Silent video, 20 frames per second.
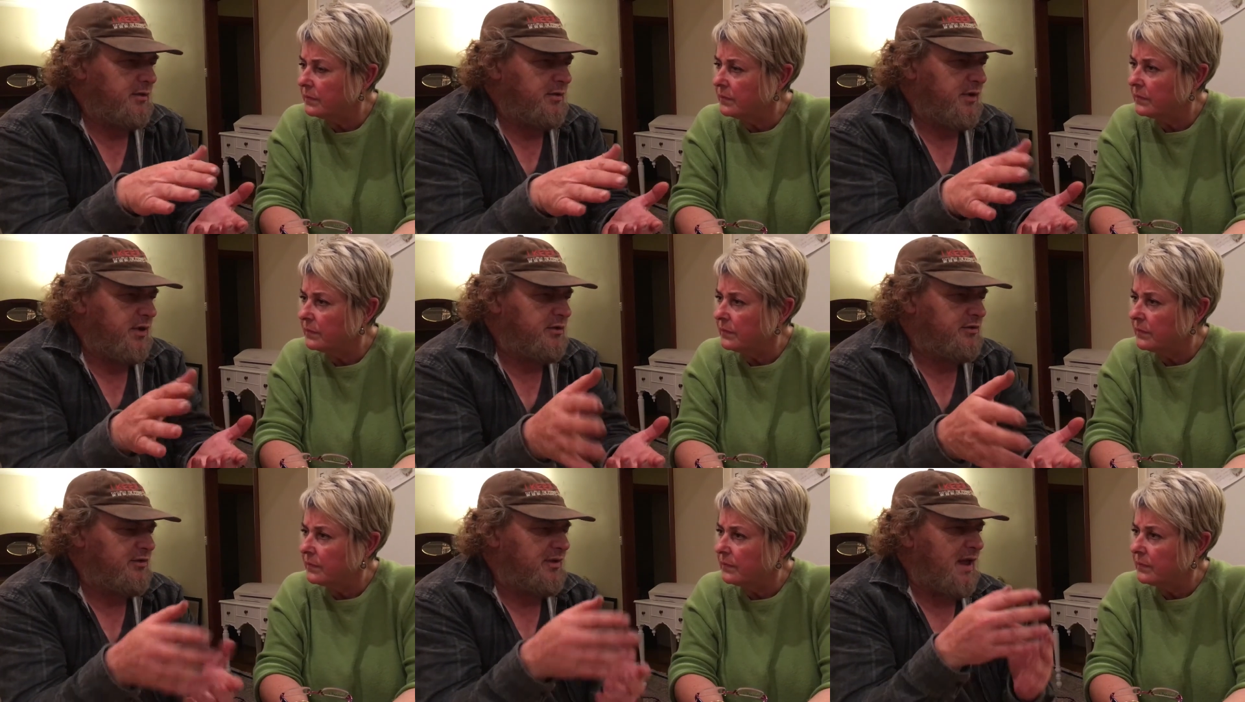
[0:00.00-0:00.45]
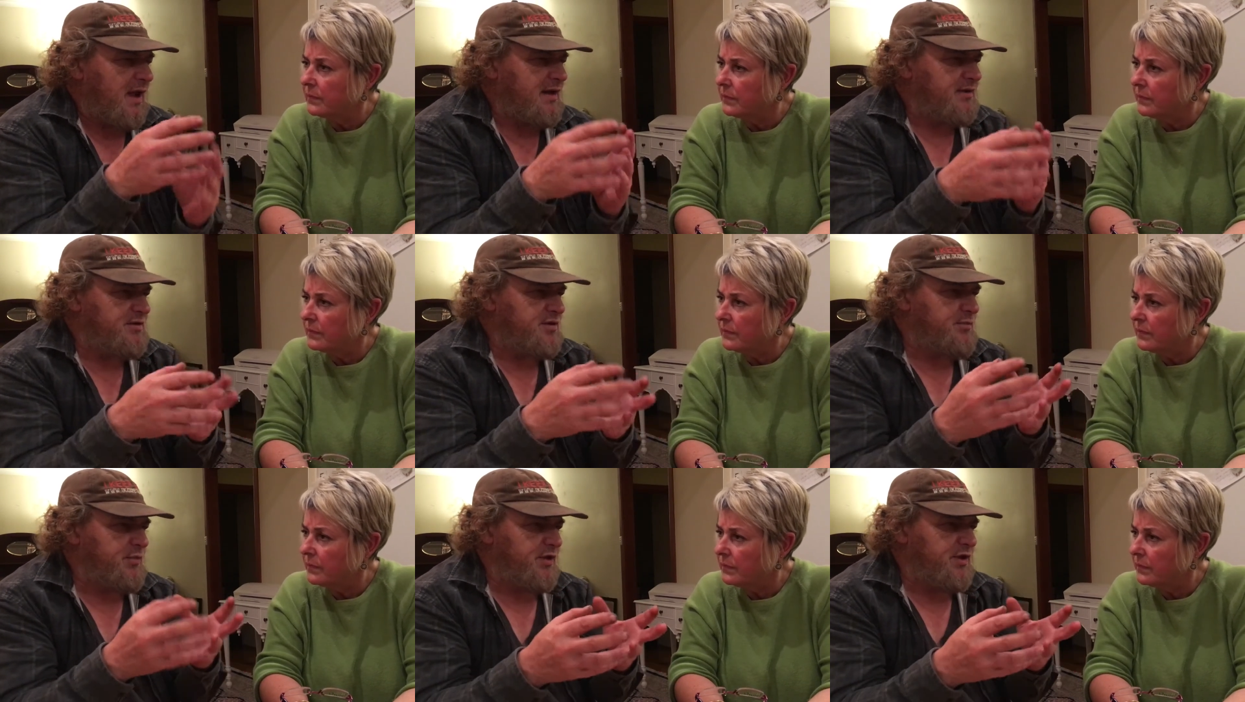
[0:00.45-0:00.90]
Speaker 1: those
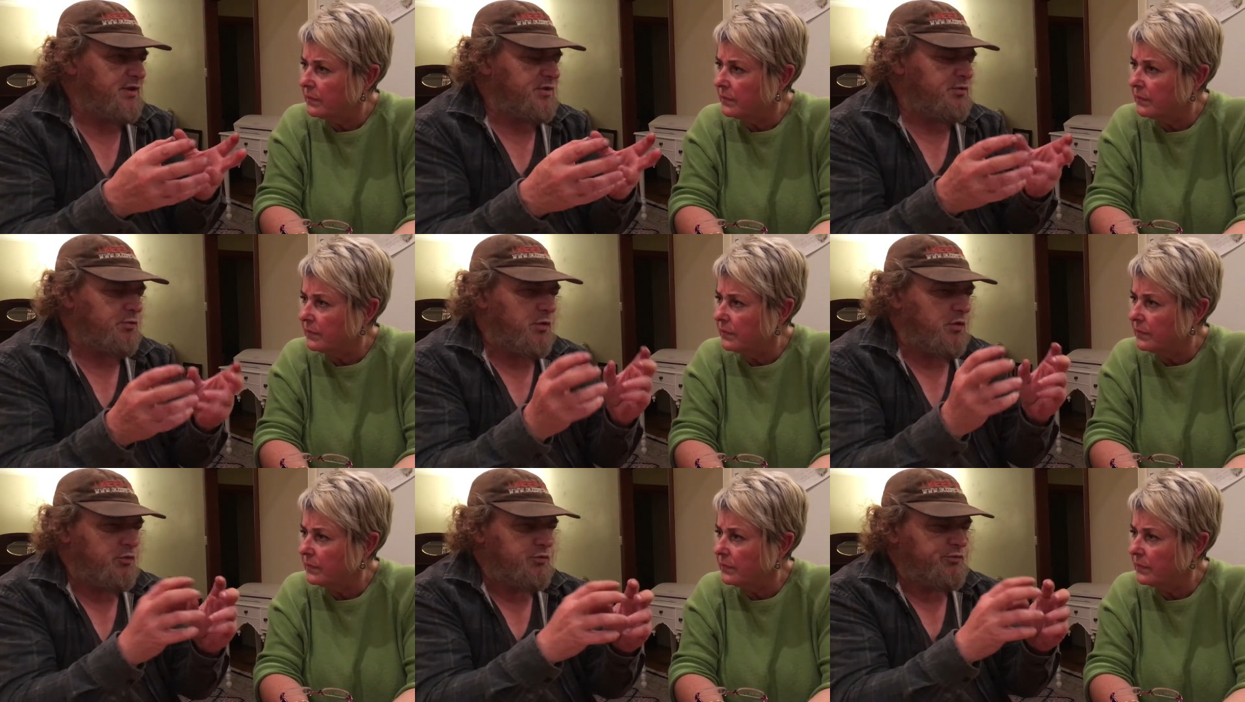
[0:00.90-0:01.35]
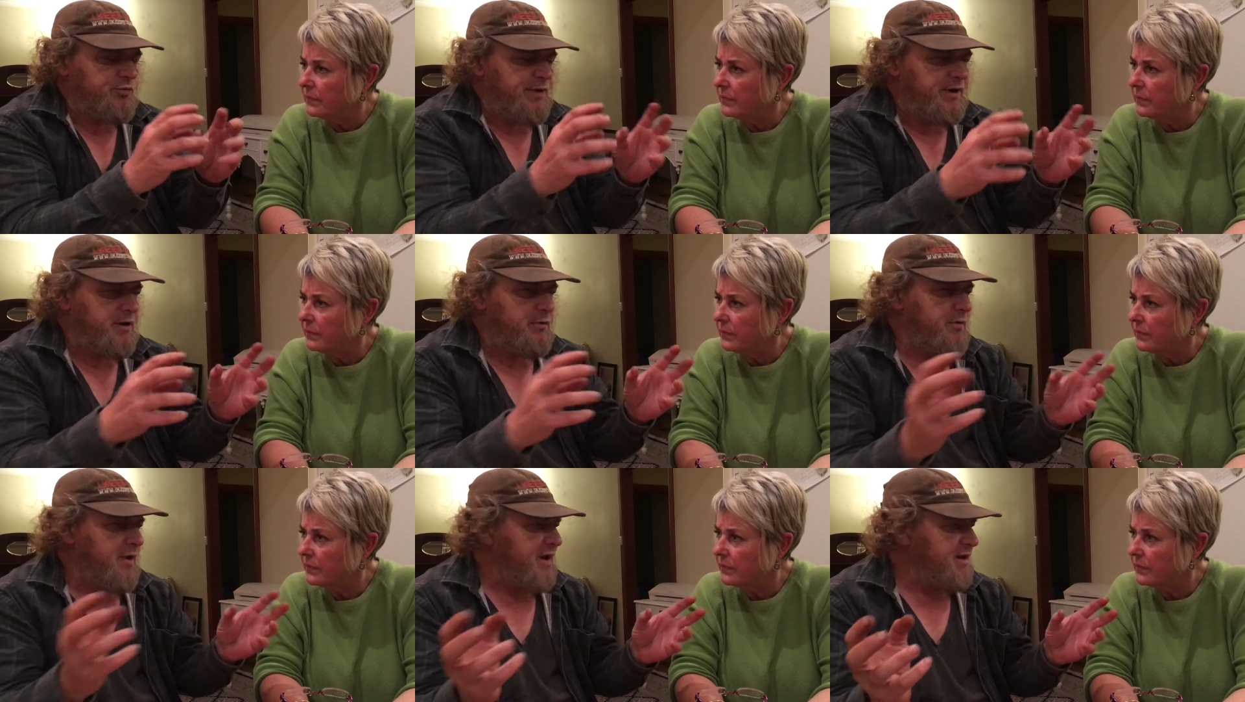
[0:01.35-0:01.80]
larger bees will
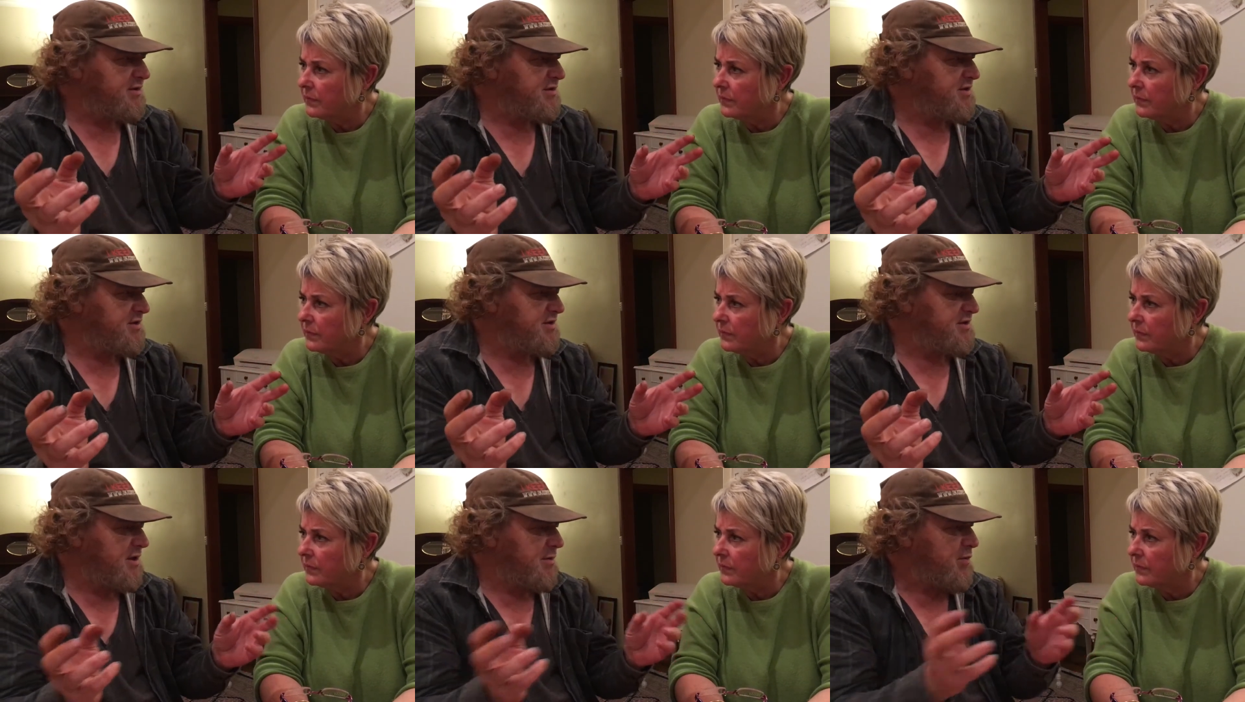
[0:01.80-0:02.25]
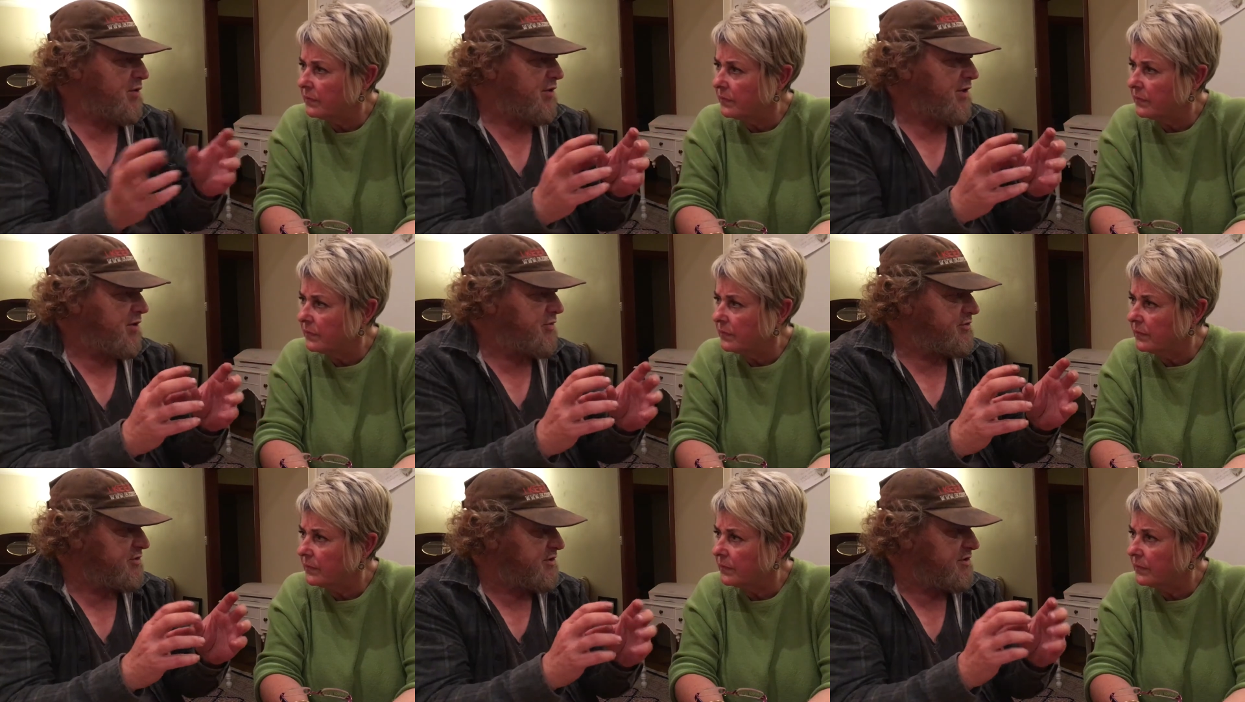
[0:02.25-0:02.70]
rearrange some of
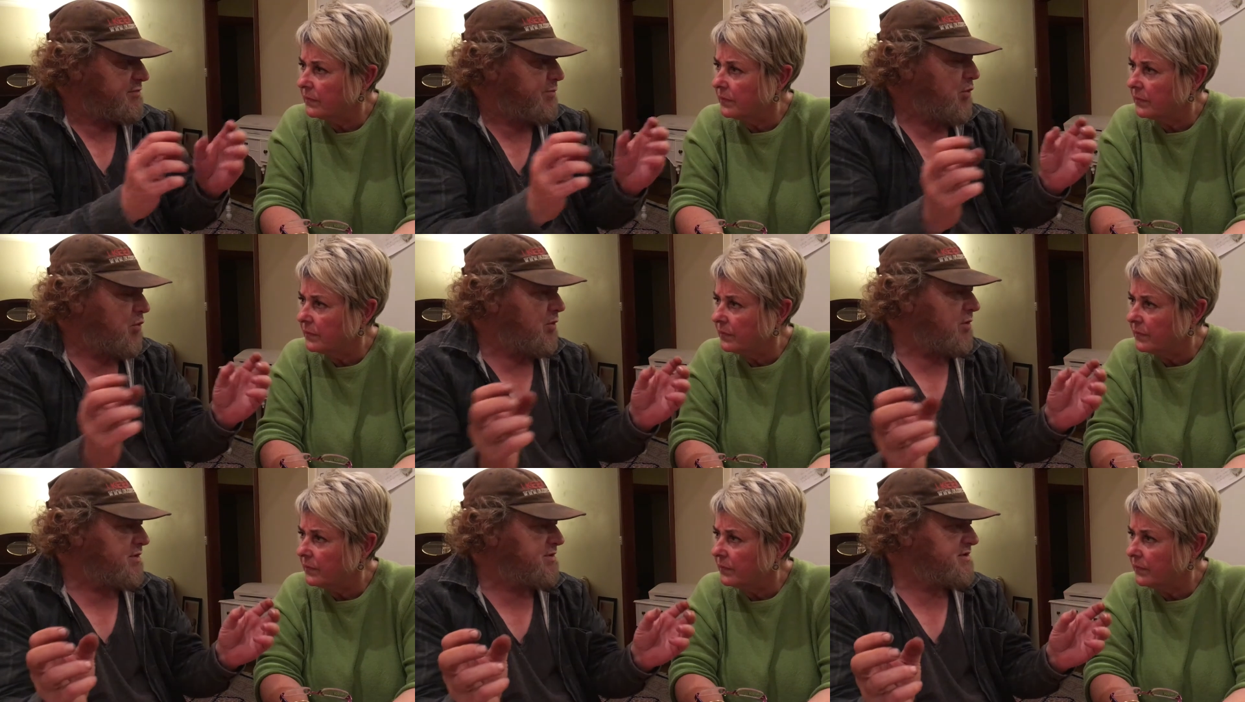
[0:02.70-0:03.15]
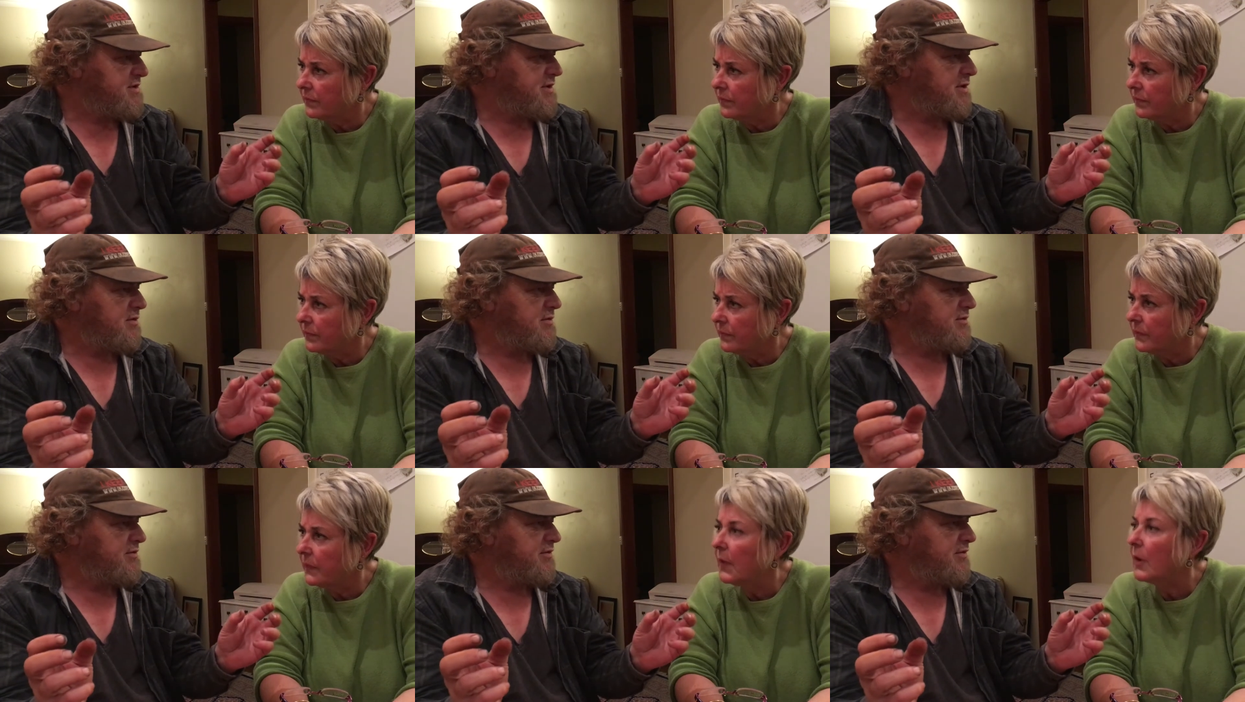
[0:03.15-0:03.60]
those smaller
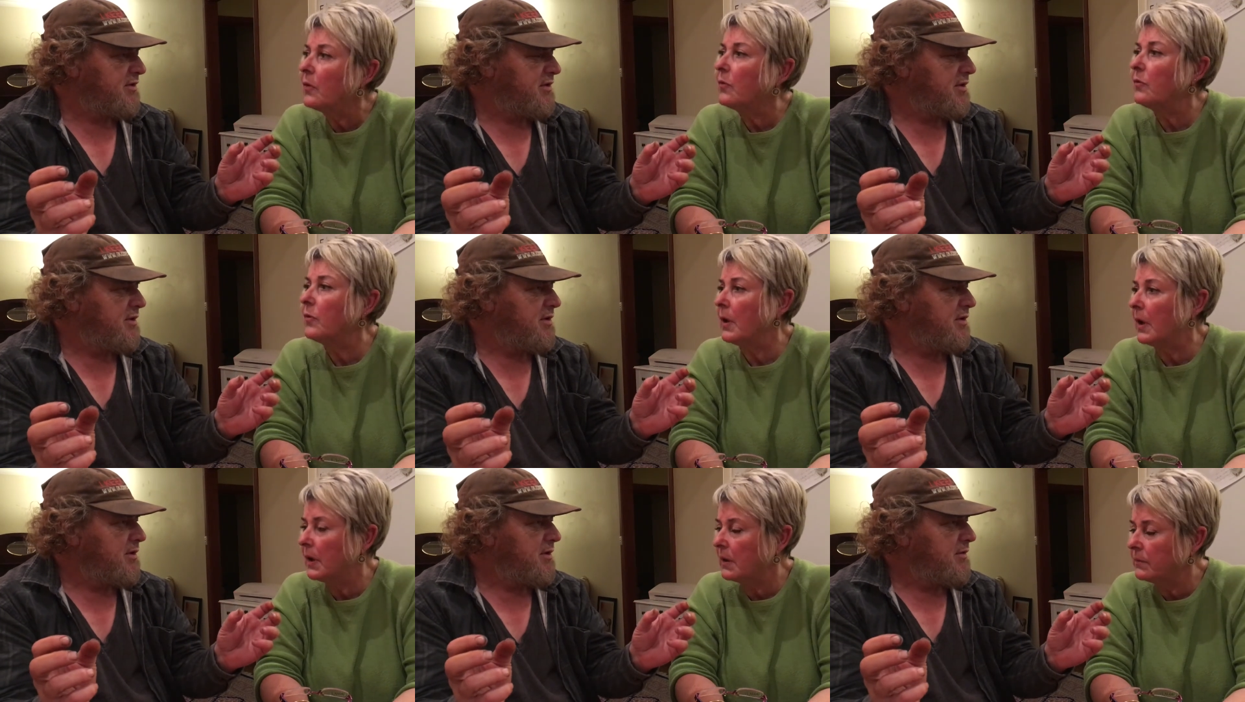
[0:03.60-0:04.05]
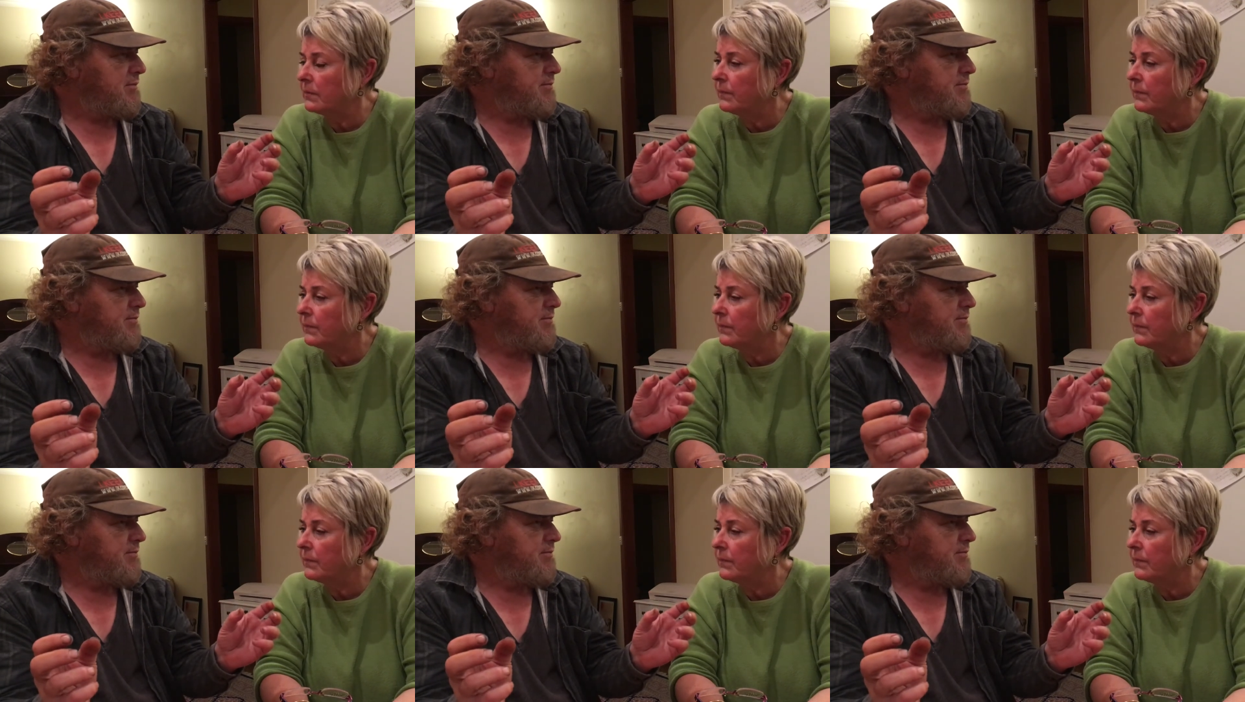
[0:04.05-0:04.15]
cells. Right.